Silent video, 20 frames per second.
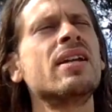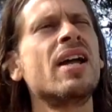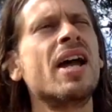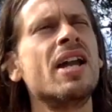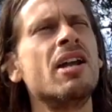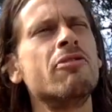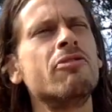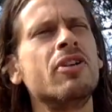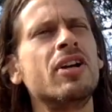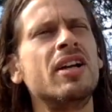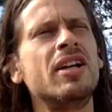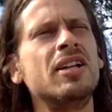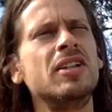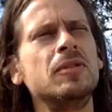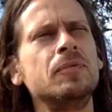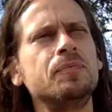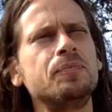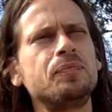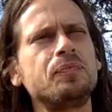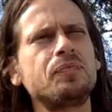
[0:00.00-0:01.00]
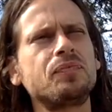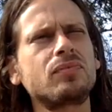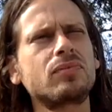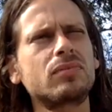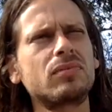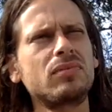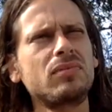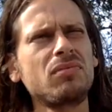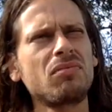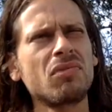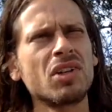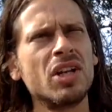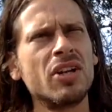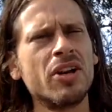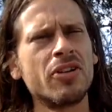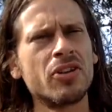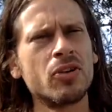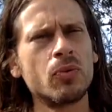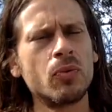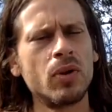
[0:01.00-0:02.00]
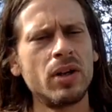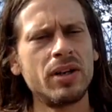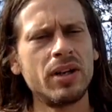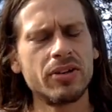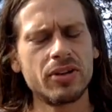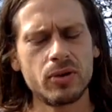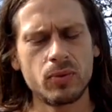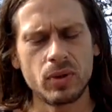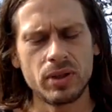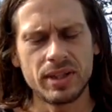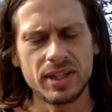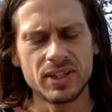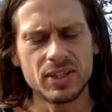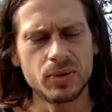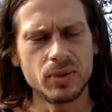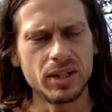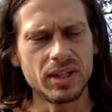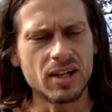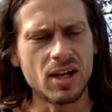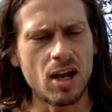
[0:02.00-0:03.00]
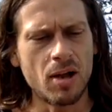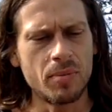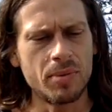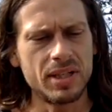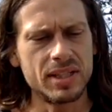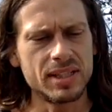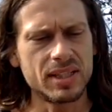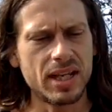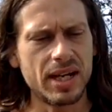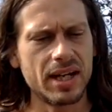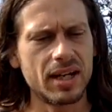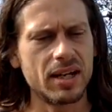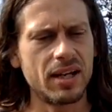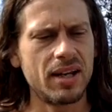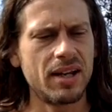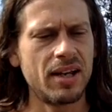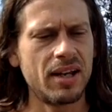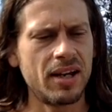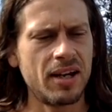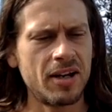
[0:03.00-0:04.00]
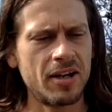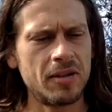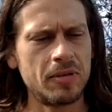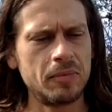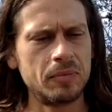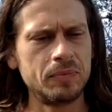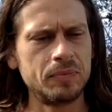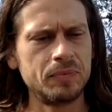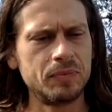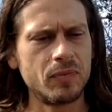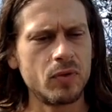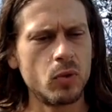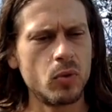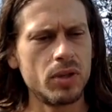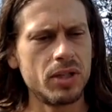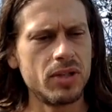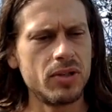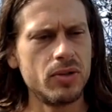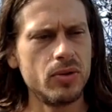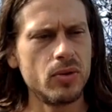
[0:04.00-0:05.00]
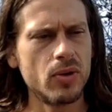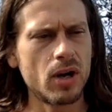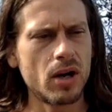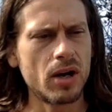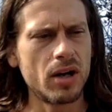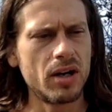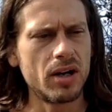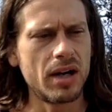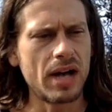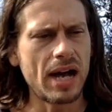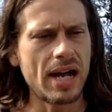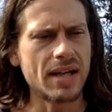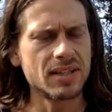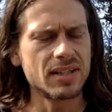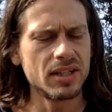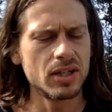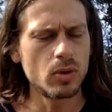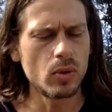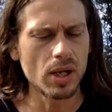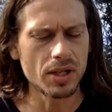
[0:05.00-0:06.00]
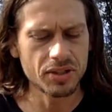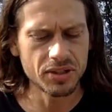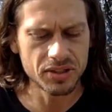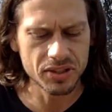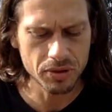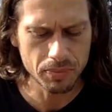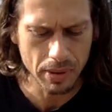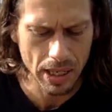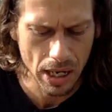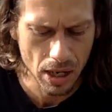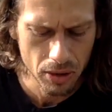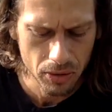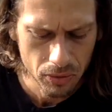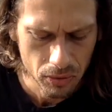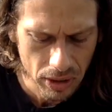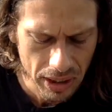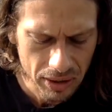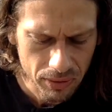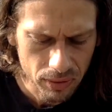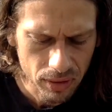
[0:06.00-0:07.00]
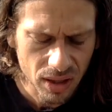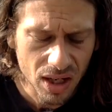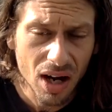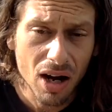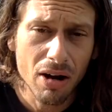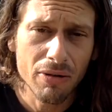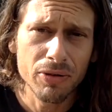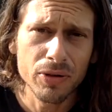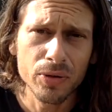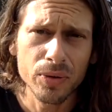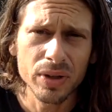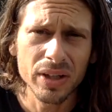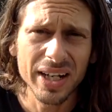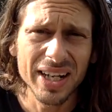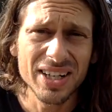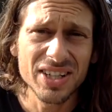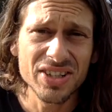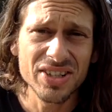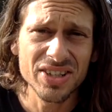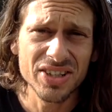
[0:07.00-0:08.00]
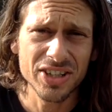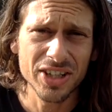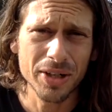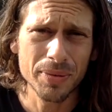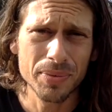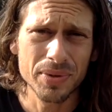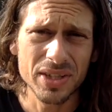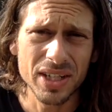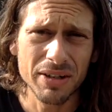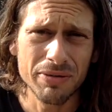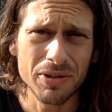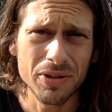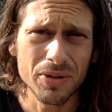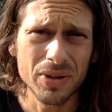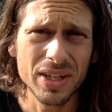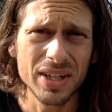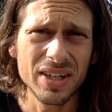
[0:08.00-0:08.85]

kind of a another another one that's really common is like um, when you are asking questions about like love or relationships if you